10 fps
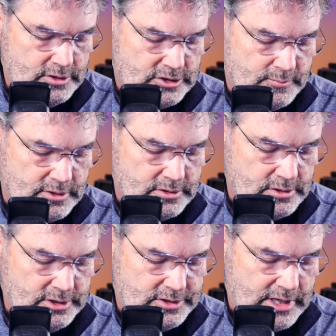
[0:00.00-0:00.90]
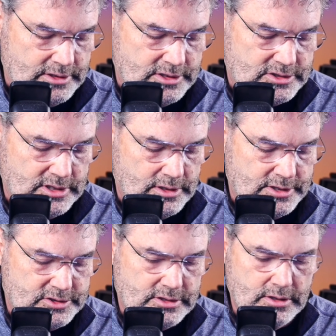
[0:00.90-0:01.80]
So I'm going to delete that Disney
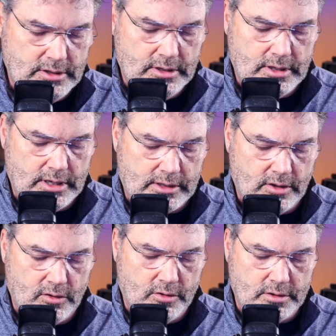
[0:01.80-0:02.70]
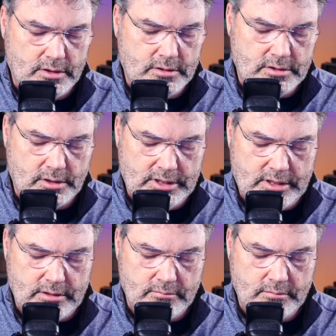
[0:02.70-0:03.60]
list, and I can go and
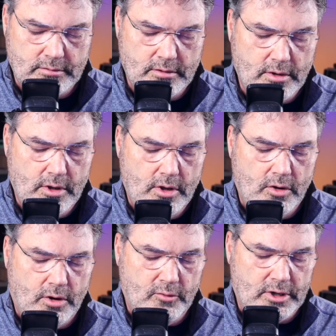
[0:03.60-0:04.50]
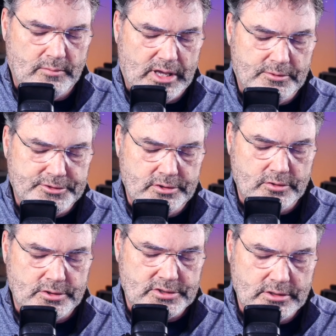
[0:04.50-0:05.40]
delete it. Or what I'm able to
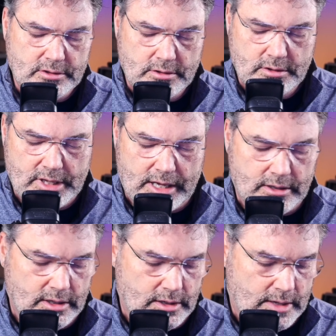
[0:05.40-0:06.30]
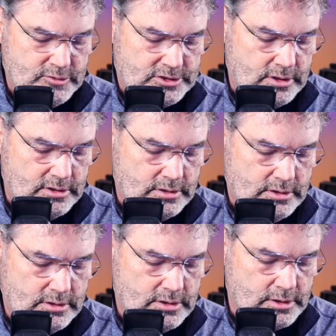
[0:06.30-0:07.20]
do is edit it. I'm just going to
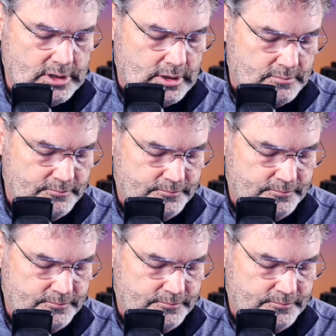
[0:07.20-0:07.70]
delete it.